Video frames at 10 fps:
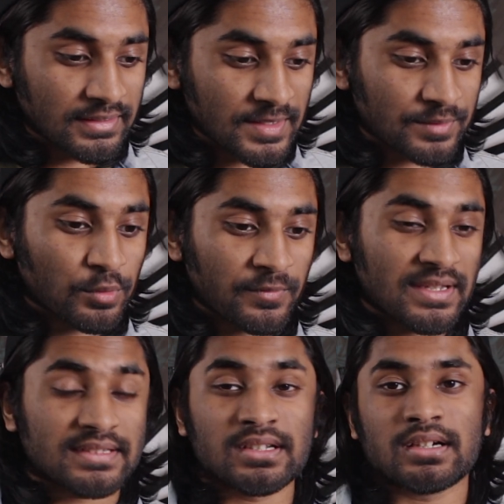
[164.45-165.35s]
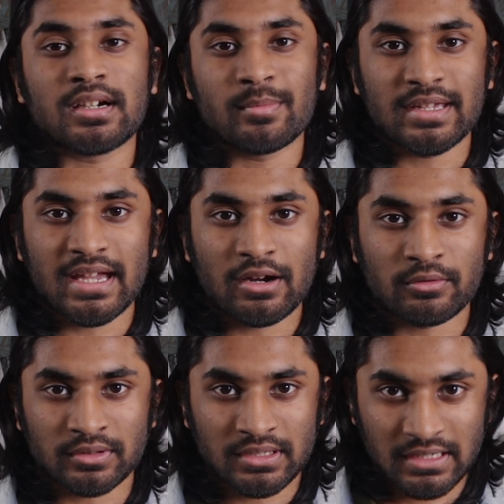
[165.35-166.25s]
this movie is not coming
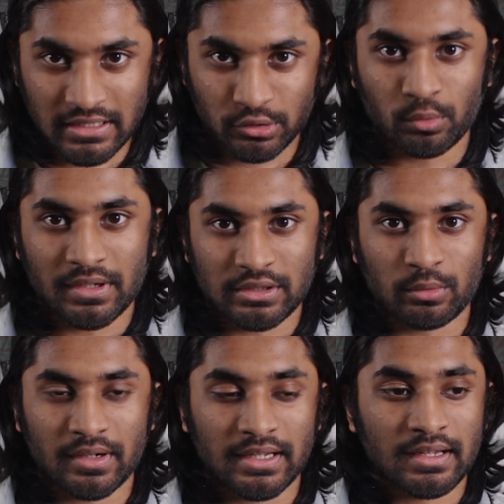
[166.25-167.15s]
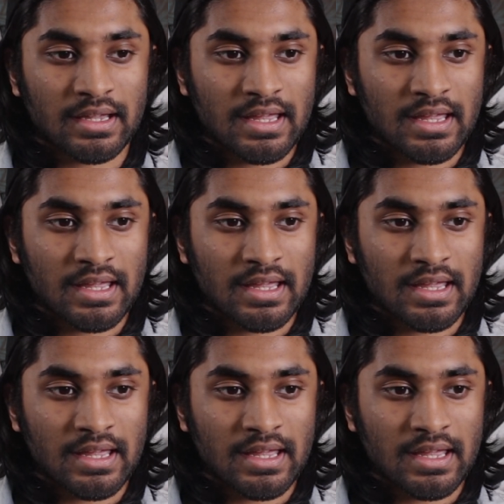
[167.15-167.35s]
out in 2020.